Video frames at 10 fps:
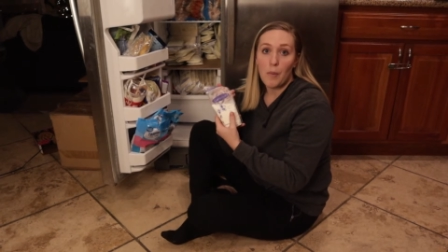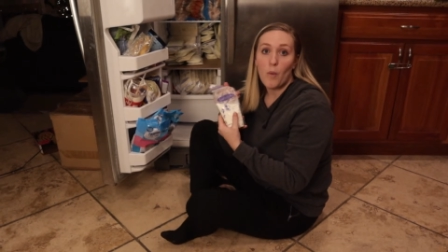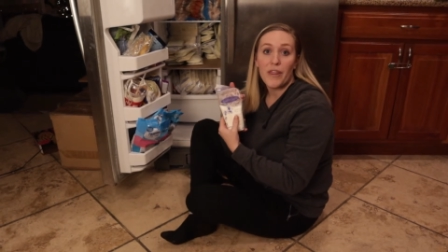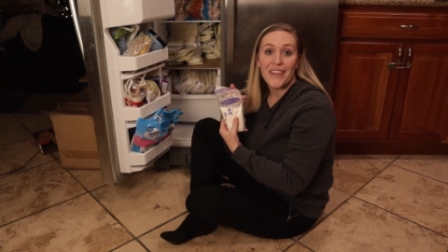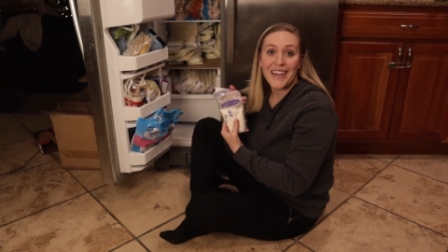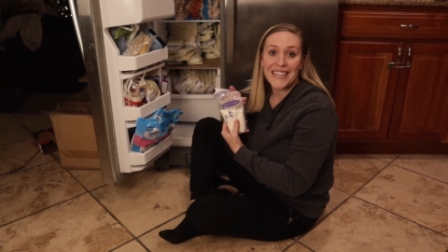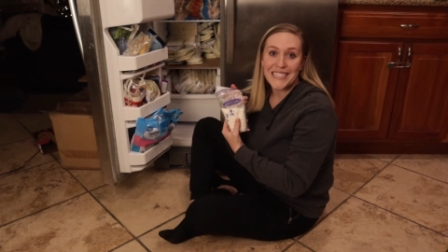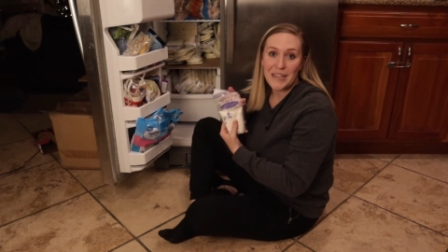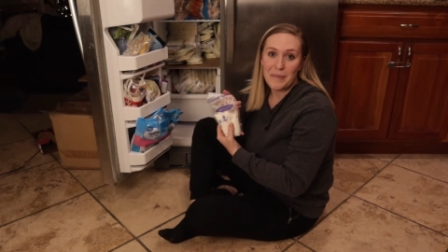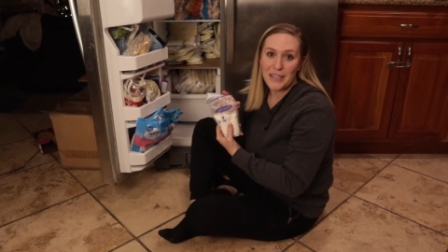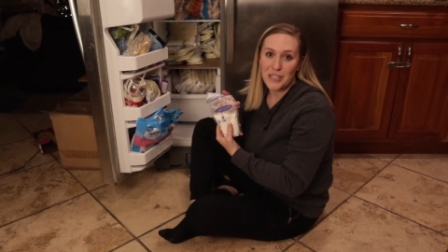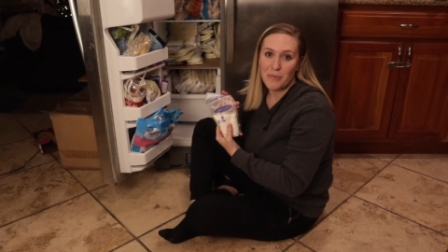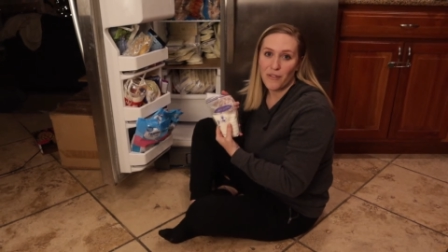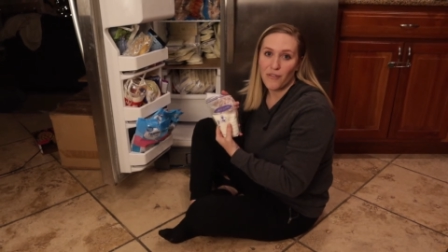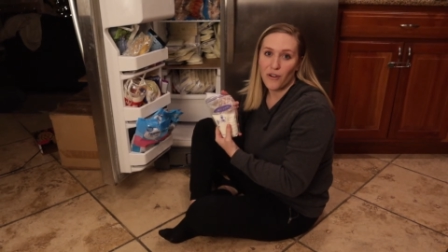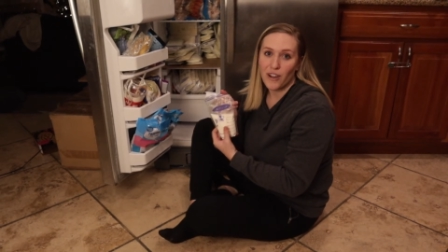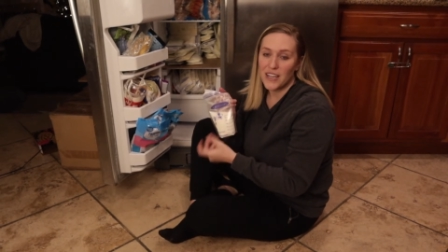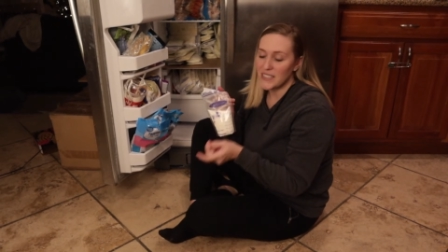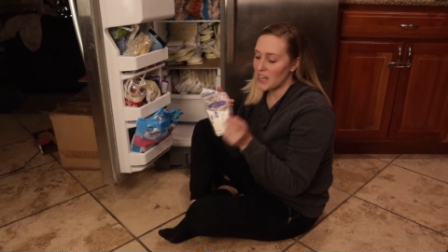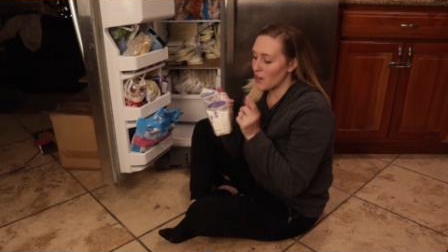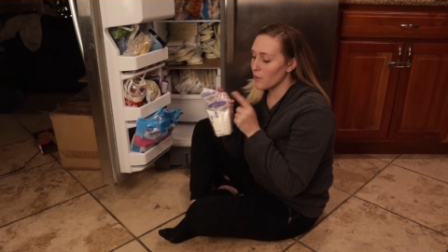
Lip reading: One thing I didn't mention before is I